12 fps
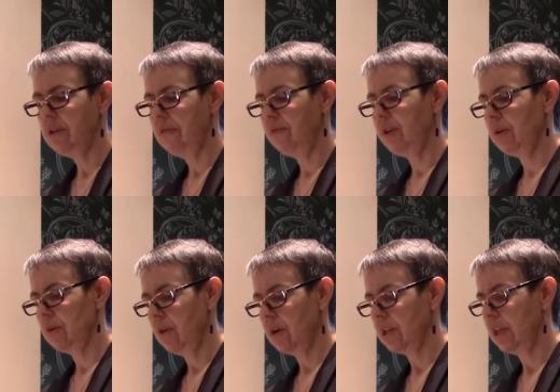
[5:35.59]
your finger
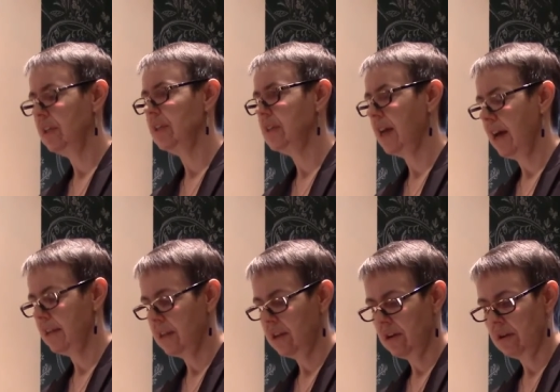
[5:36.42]
along the
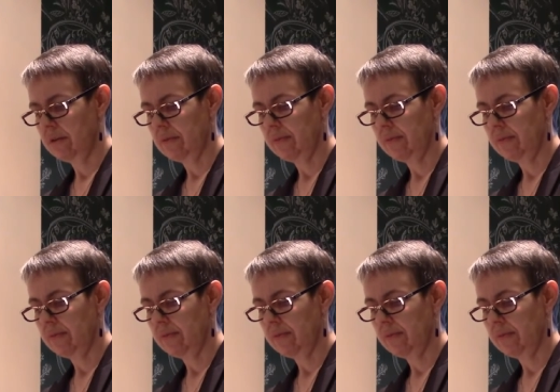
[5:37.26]
inside there."